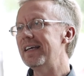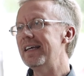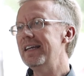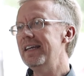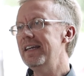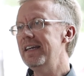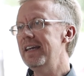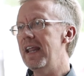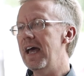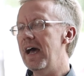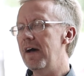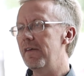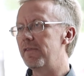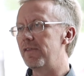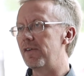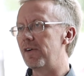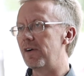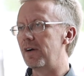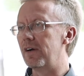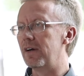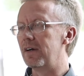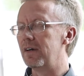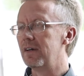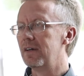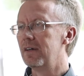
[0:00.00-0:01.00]
and
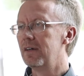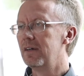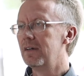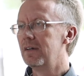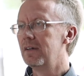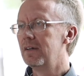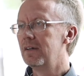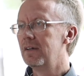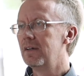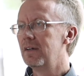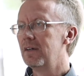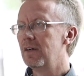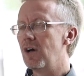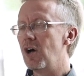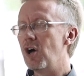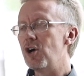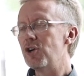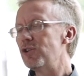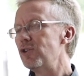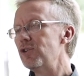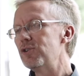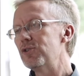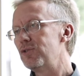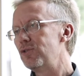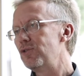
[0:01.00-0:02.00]
never. Oh,
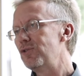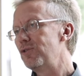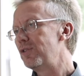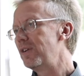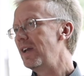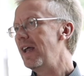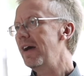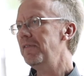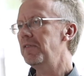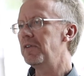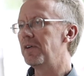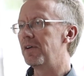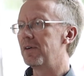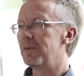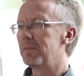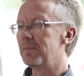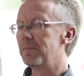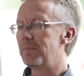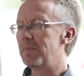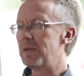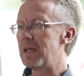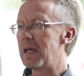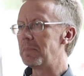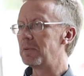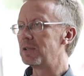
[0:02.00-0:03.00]
you'll never
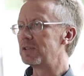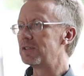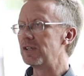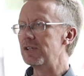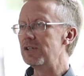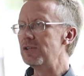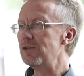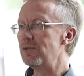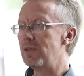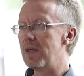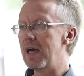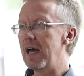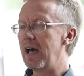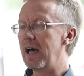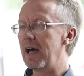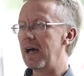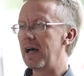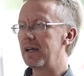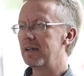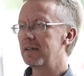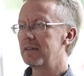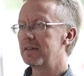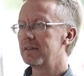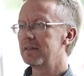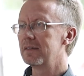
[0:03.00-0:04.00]
be able to do
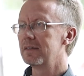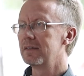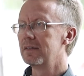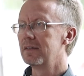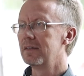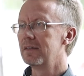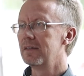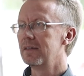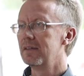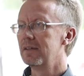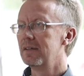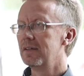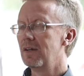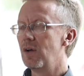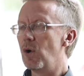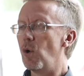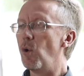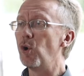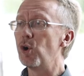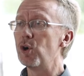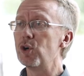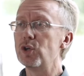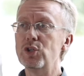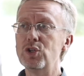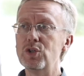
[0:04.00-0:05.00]
that.
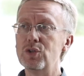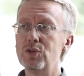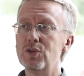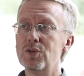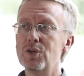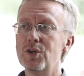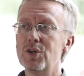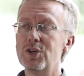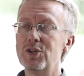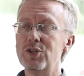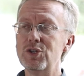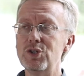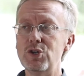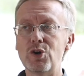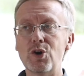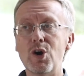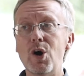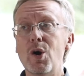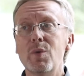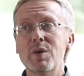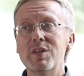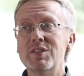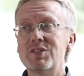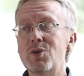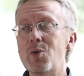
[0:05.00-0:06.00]
Or you're
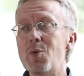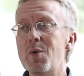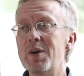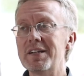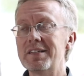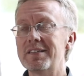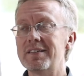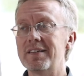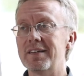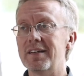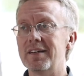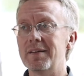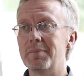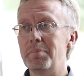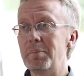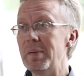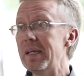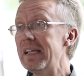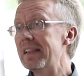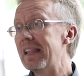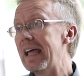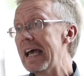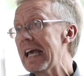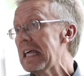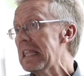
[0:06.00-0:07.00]
always going to
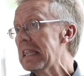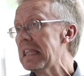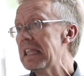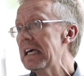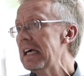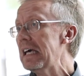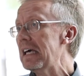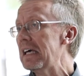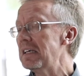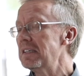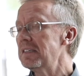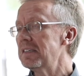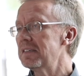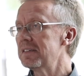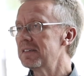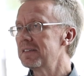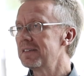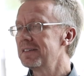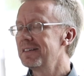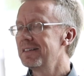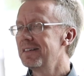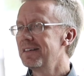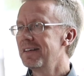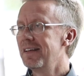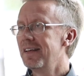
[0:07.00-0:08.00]
be like
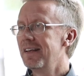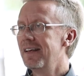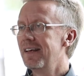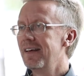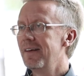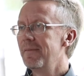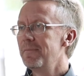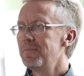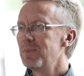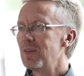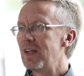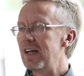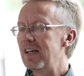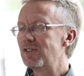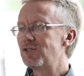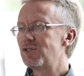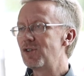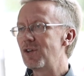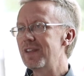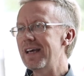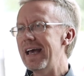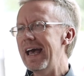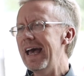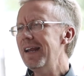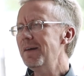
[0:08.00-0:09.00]
this. And
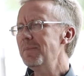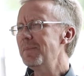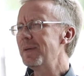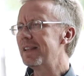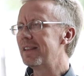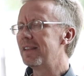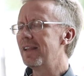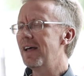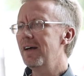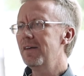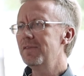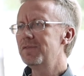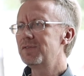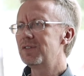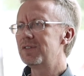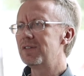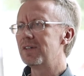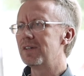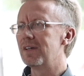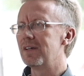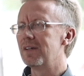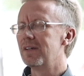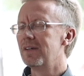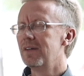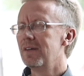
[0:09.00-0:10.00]
so the enemy loves
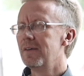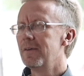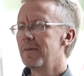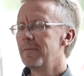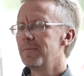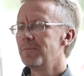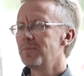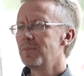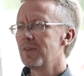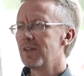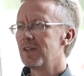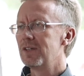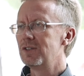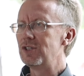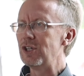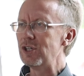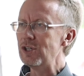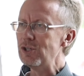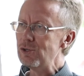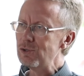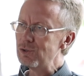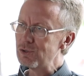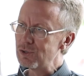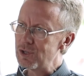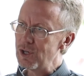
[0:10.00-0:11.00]
to
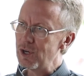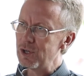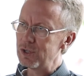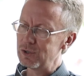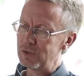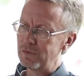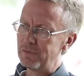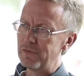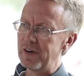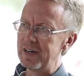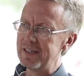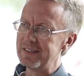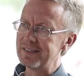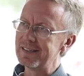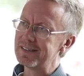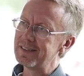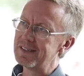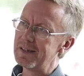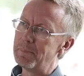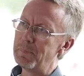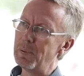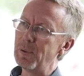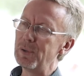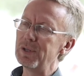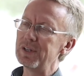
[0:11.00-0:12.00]
use those phrases
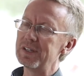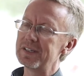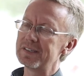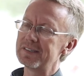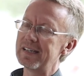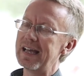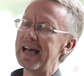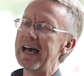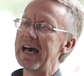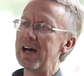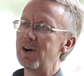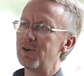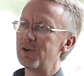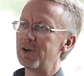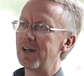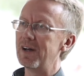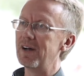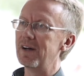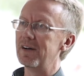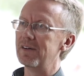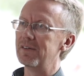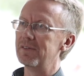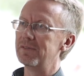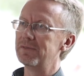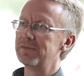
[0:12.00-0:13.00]
to pull us out
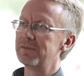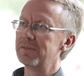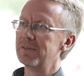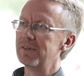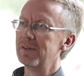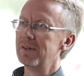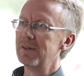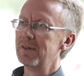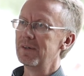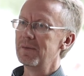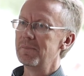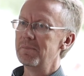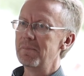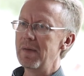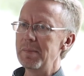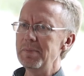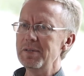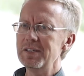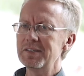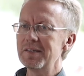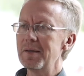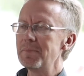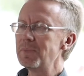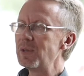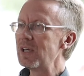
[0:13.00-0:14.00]
of maybe
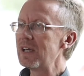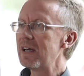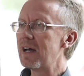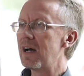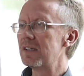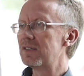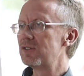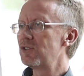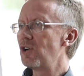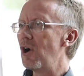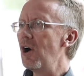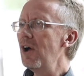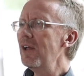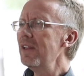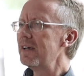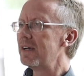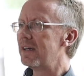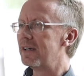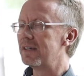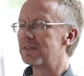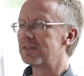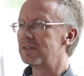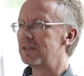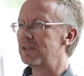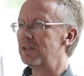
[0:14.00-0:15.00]
something God's calling
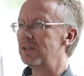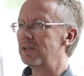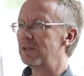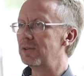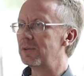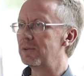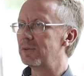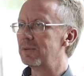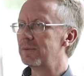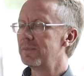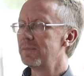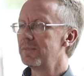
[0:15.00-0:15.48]
us to do.